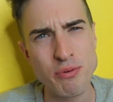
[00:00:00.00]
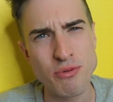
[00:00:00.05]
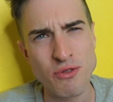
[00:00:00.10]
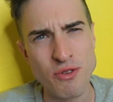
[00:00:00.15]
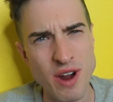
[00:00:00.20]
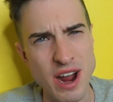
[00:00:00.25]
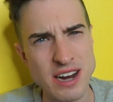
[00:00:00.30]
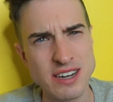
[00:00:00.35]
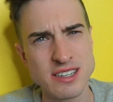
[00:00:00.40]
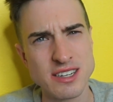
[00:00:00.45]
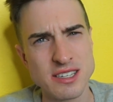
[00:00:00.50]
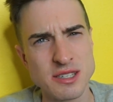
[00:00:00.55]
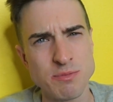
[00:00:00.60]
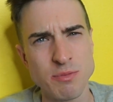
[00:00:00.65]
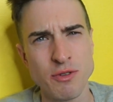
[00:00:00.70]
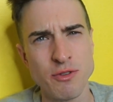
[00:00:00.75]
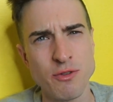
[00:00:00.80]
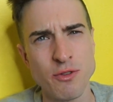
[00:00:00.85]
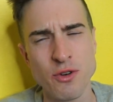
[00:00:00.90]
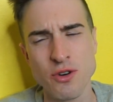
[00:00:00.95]
practice
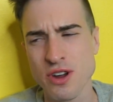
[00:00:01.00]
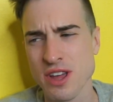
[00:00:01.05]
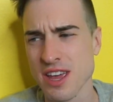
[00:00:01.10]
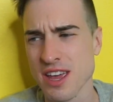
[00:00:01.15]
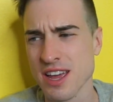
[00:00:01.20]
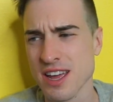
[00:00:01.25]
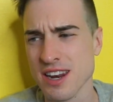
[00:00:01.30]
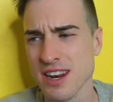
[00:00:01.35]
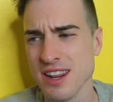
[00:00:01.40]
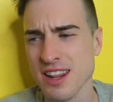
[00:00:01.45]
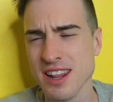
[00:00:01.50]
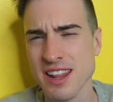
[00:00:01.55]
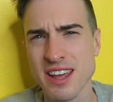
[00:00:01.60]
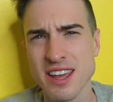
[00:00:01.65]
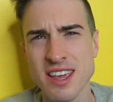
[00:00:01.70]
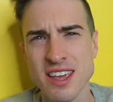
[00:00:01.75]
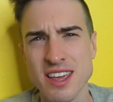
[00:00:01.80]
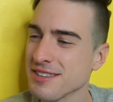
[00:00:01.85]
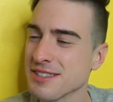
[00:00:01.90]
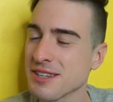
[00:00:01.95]
beforehand?
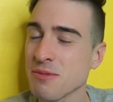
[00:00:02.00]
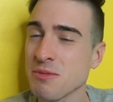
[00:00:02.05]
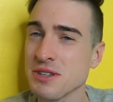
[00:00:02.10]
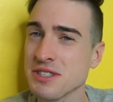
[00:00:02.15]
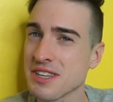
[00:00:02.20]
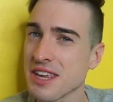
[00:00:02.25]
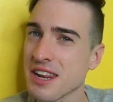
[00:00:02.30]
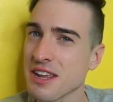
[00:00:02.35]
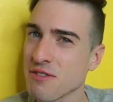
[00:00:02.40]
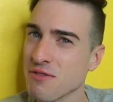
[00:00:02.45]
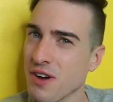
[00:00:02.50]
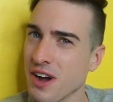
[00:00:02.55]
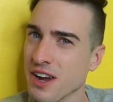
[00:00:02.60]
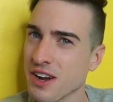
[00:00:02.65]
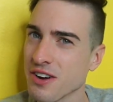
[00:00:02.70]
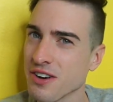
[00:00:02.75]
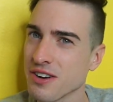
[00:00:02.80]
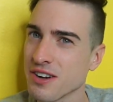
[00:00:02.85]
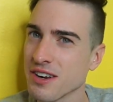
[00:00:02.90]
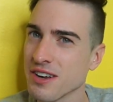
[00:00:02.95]
Like, someone's getting
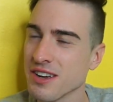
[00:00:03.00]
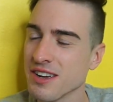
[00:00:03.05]
fired.